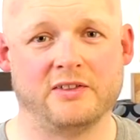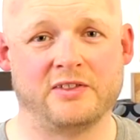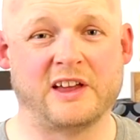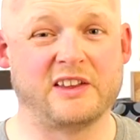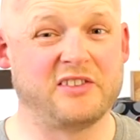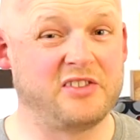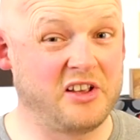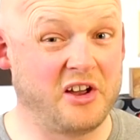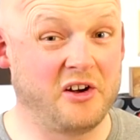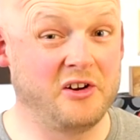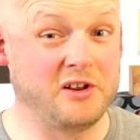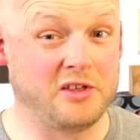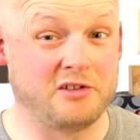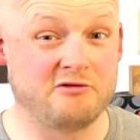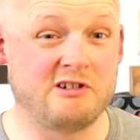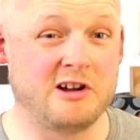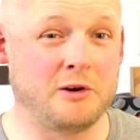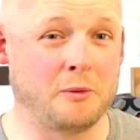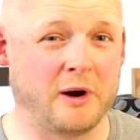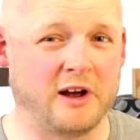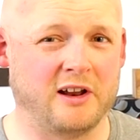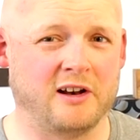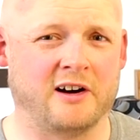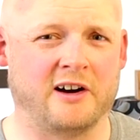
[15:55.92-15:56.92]
That's the only
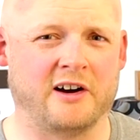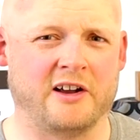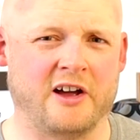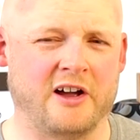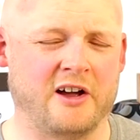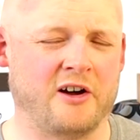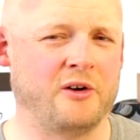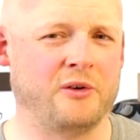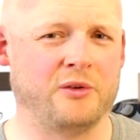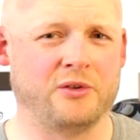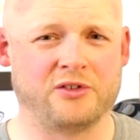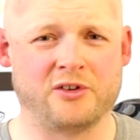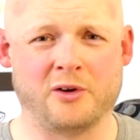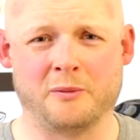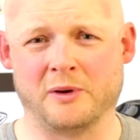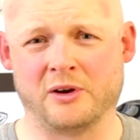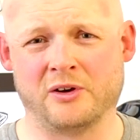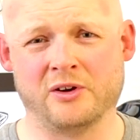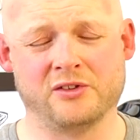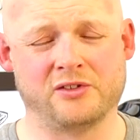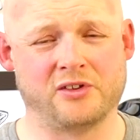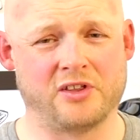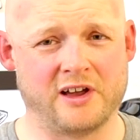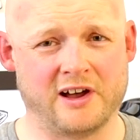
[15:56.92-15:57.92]
3-weight line I own, so
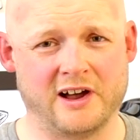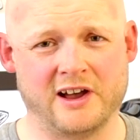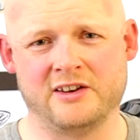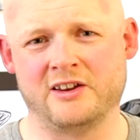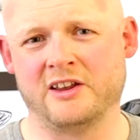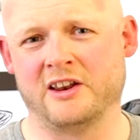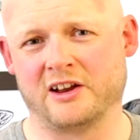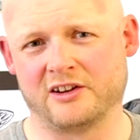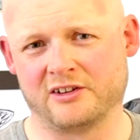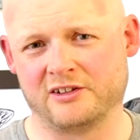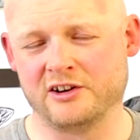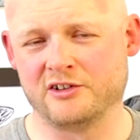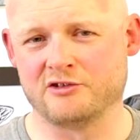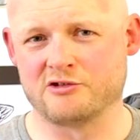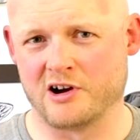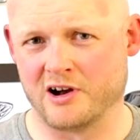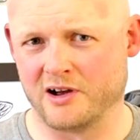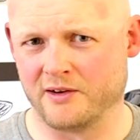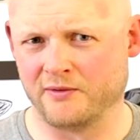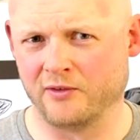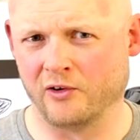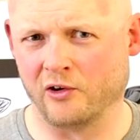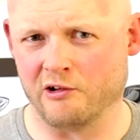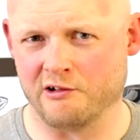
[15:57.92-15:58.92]
because of that I did actually try
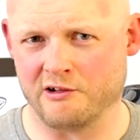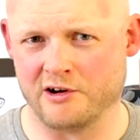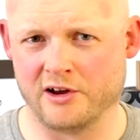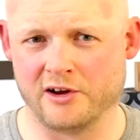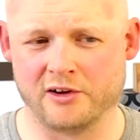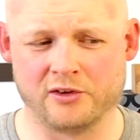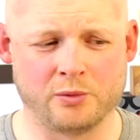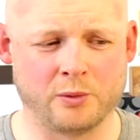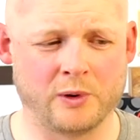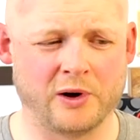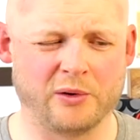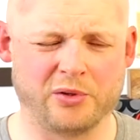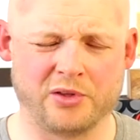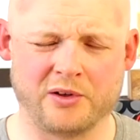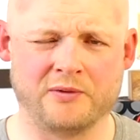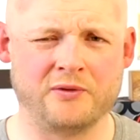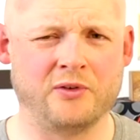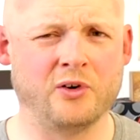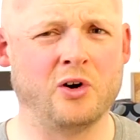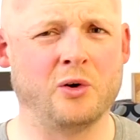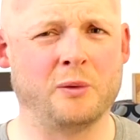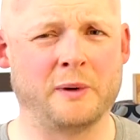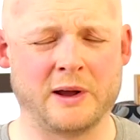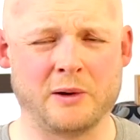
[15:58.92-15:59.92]
a 4 in it as well. The
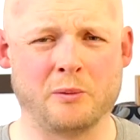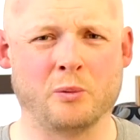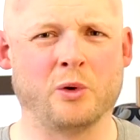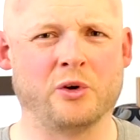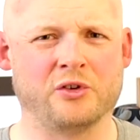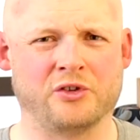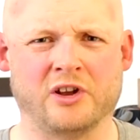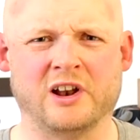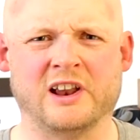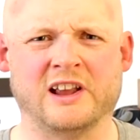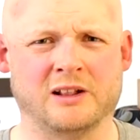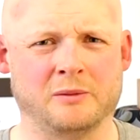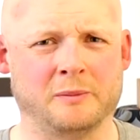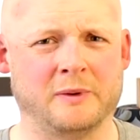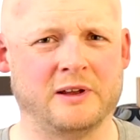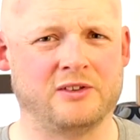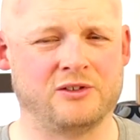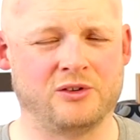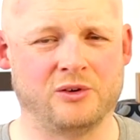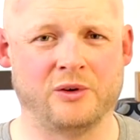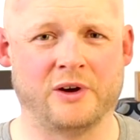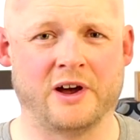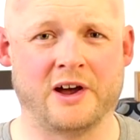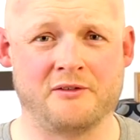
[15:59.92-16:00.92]
4-weight was a little bit
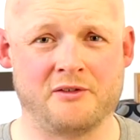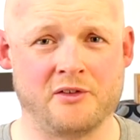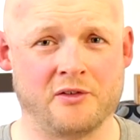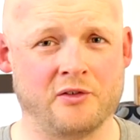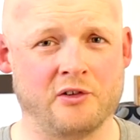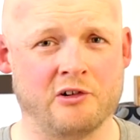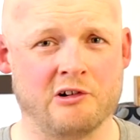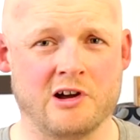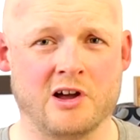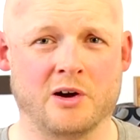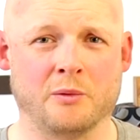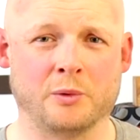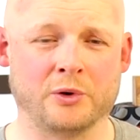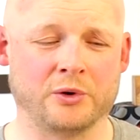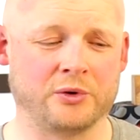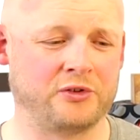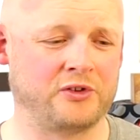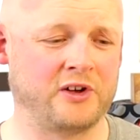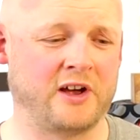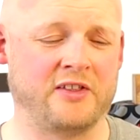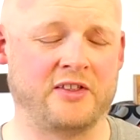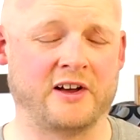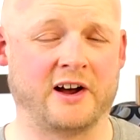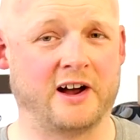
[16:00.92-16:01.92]
too heavy for it, I will
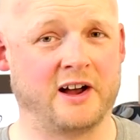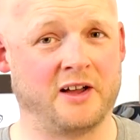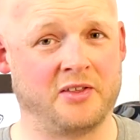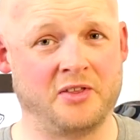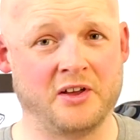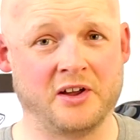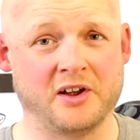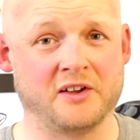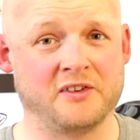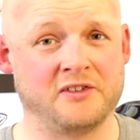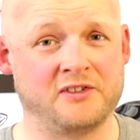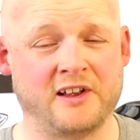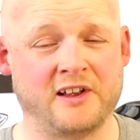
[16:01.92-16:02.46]
say that. I think a